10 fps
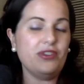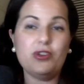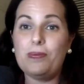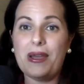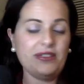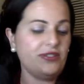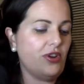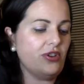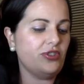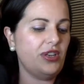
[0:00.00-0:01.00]
you buy
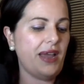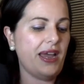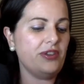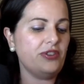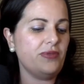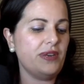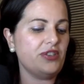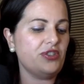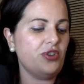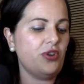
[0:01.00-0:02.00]
stocks. So I just want to
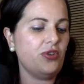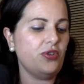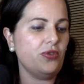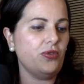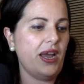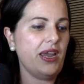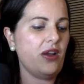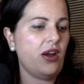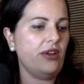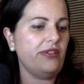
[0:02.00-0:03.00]
show you, I
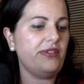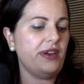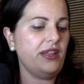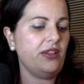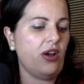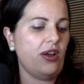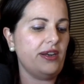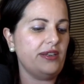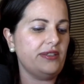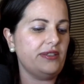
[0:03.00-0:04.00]
got
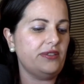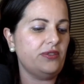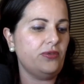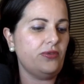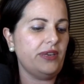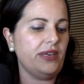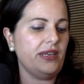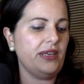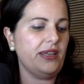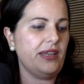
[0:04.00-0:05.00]
$30
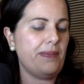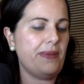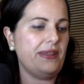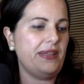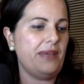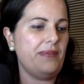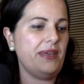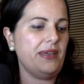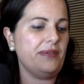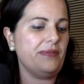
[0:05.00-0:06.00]
during the
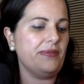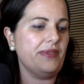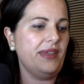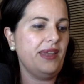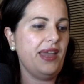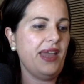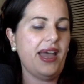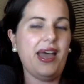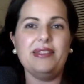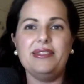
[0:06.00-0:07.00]
pandemic.
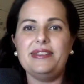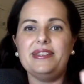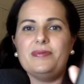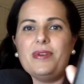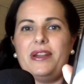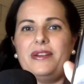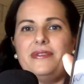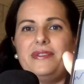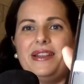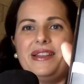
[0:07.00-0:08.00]
And this is where
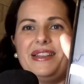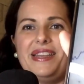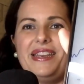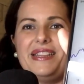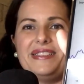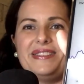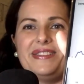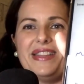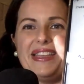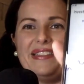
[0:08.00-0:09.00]
it is
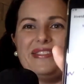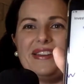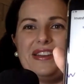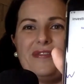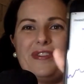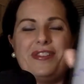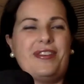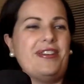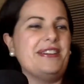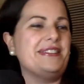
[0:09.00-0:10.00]
today,
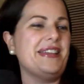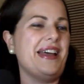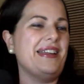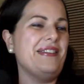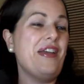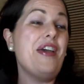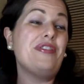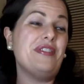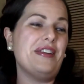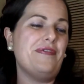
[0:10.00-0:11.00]

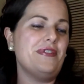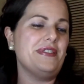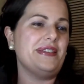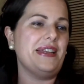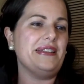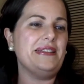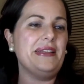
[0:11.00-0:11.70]
$34.34.